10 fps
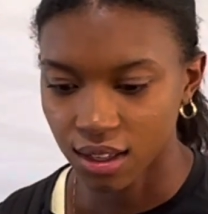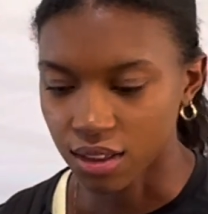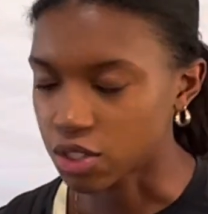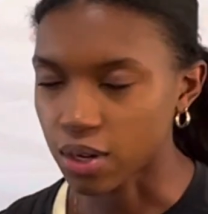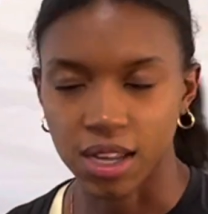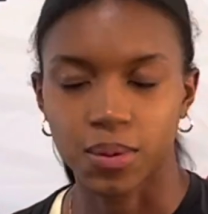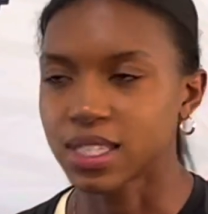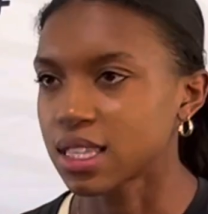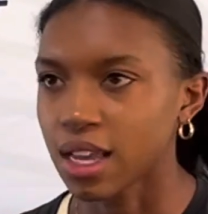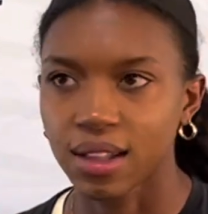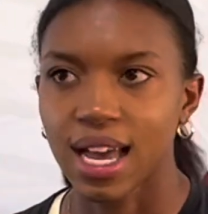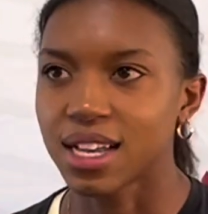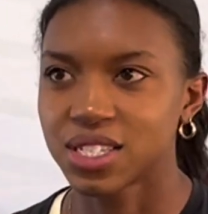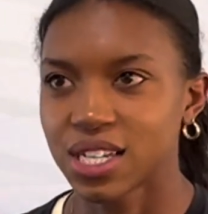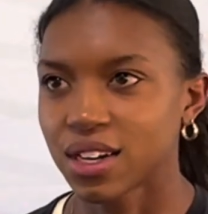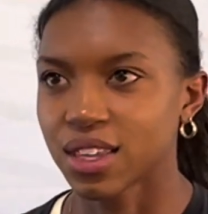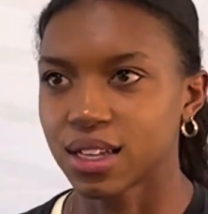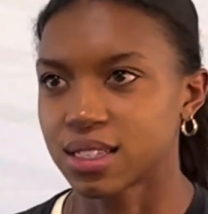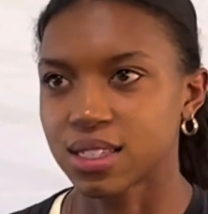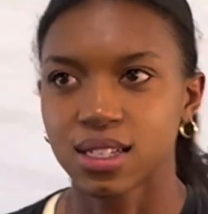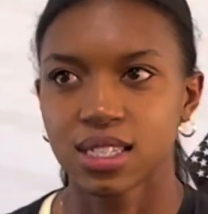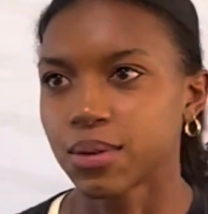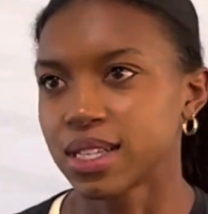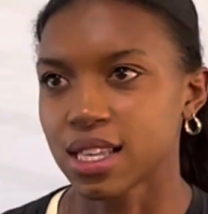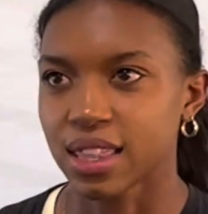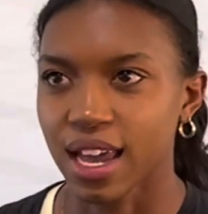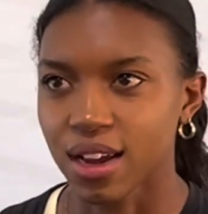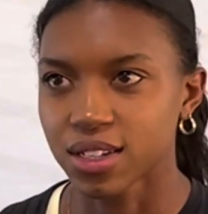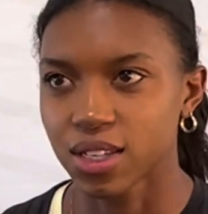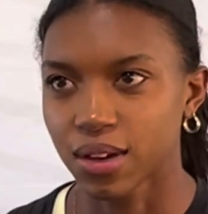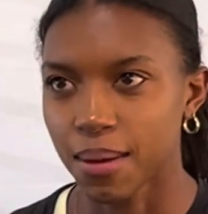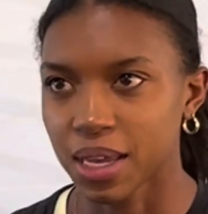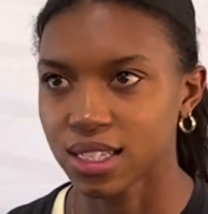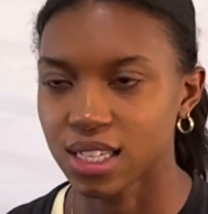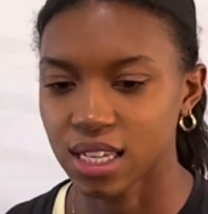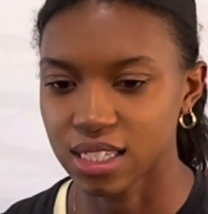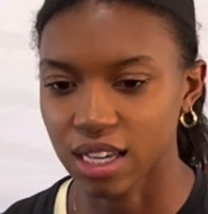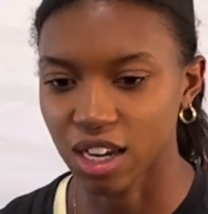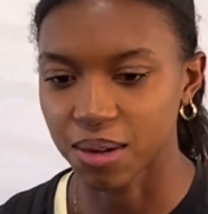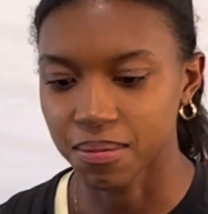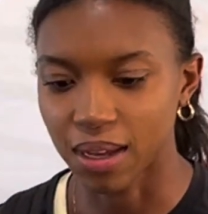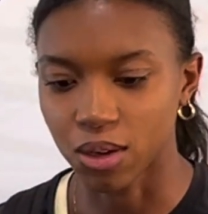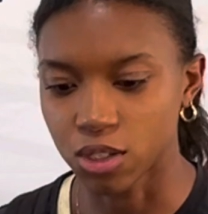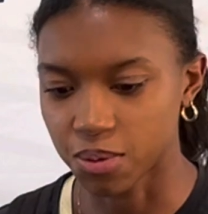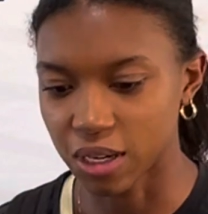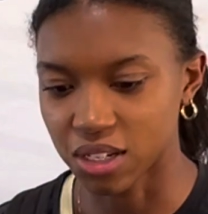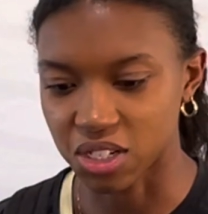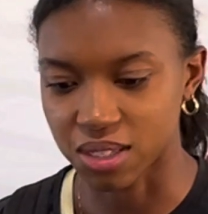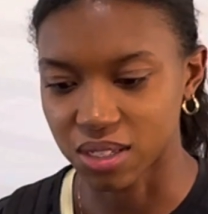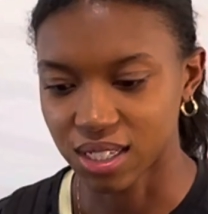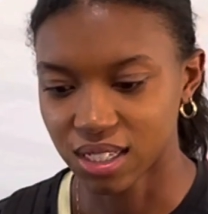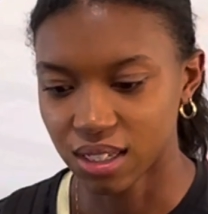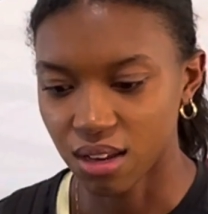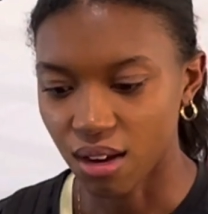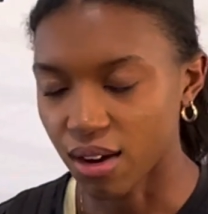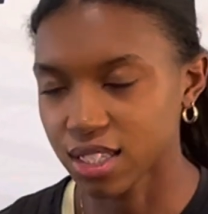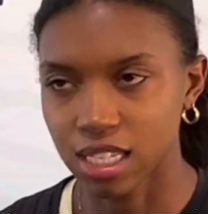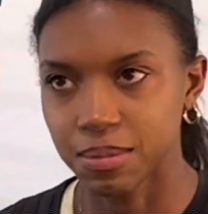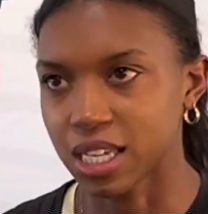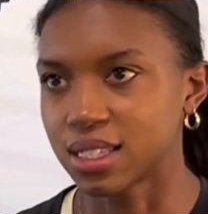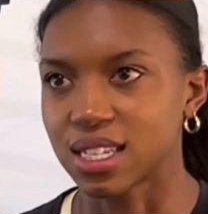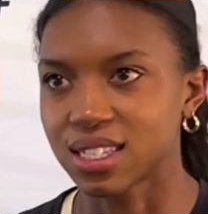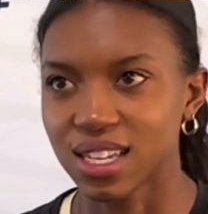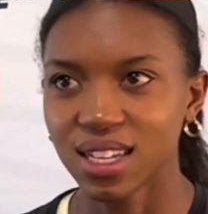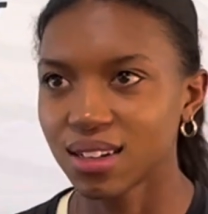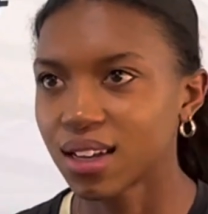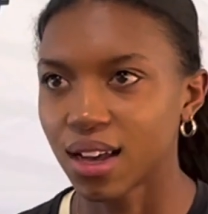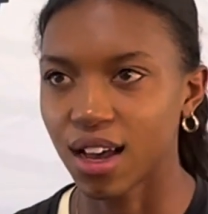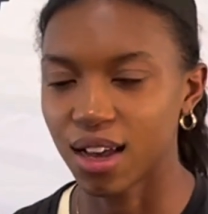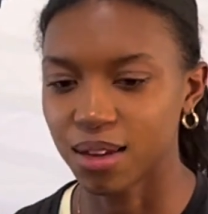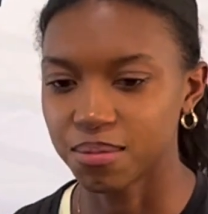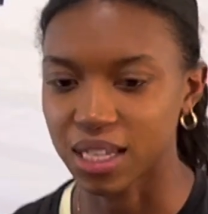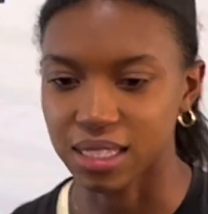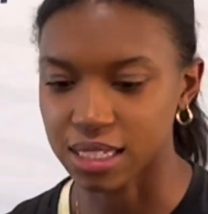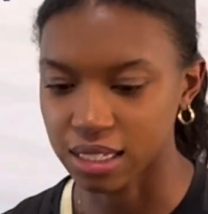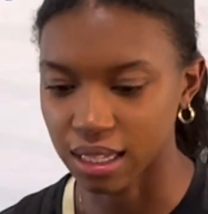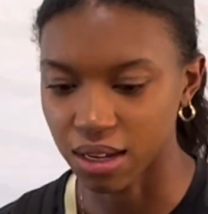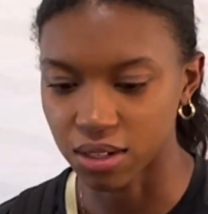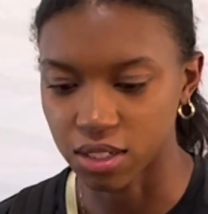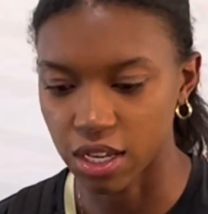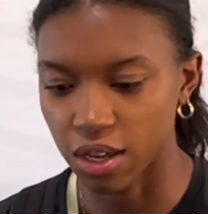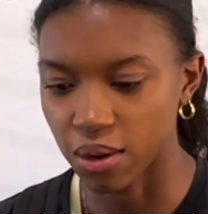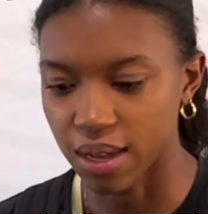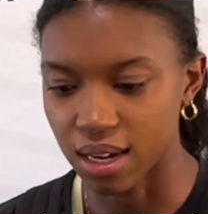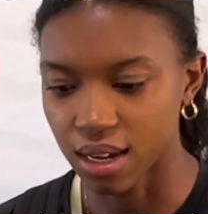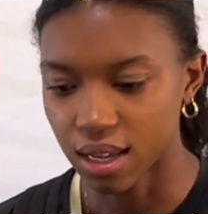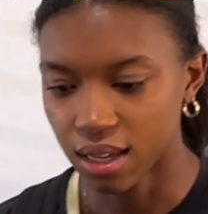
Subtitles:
the strength wasn't there last year, the consistency wasn't there. So coming into this year, my goals were to just honestly be consistent, consistently under two, and